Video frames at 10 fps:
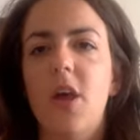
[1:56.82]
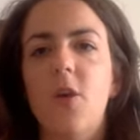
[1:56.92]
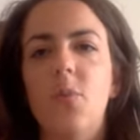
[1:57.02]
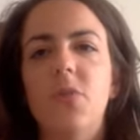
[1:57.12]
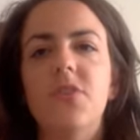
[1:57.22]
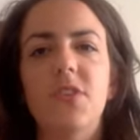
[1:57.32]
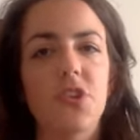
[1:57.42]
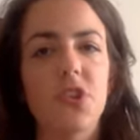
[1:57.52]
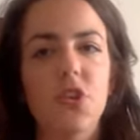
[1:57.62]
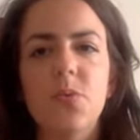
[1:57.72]
We'll see
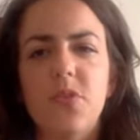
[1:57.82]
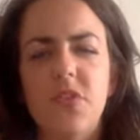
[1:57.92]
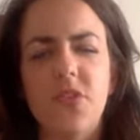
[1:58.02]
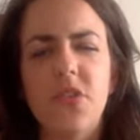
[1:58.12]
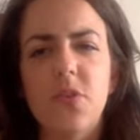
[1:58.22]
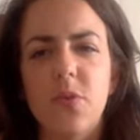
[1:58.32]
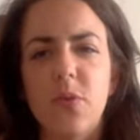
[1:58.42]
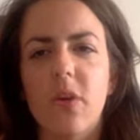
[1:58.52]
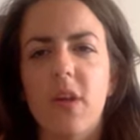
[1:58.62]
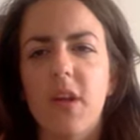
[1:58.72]
shoots too.
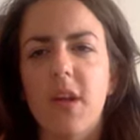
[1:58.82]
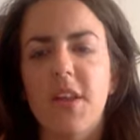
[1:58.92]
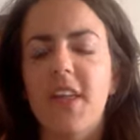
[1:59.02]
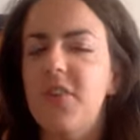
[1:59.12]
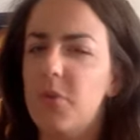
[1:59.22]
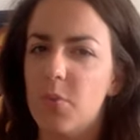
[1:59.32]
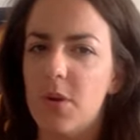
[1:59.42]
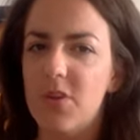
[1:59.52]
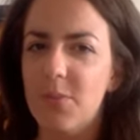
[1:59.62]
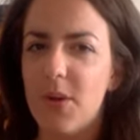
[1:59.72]
That's a
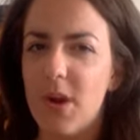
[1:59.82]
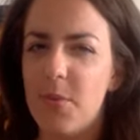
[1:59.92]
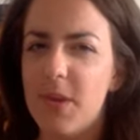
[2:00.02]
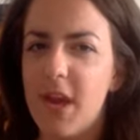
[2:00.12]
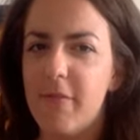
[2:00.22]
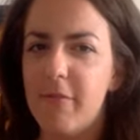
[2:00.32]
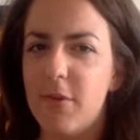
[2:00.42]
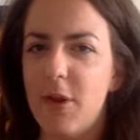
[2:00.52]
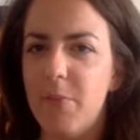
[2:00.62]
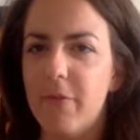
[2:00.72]
word you probably haven't
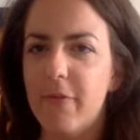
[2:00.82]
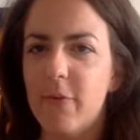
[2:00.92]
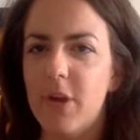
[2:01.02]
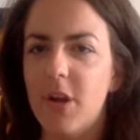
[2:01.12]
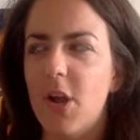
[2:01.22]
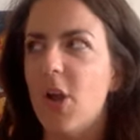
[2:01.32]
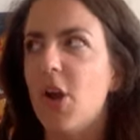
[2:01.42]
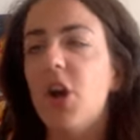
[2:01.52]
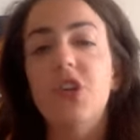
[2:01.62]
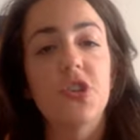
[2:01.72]
heard before.
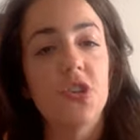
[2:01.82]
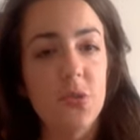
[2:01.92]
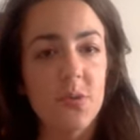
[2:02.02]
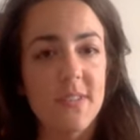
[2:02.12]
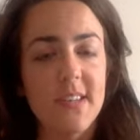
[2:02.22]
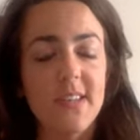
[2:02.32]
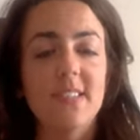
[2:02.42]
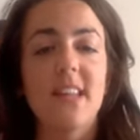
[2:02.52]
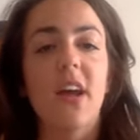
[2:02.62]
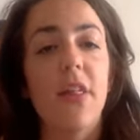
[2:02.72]
A shoot is
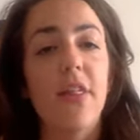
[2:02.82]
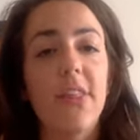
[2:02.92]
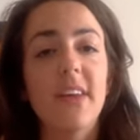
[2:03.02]
like a thick